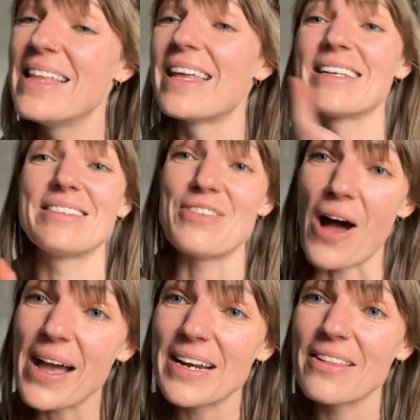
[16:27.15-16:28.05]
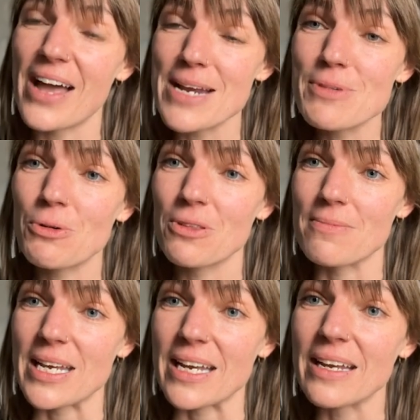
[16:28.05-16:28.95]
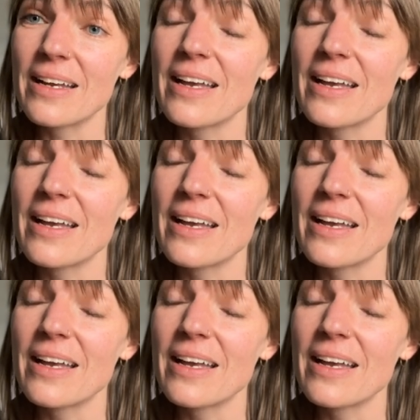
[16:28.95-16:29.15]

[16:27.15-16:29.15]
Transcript: That is not in alignment with me.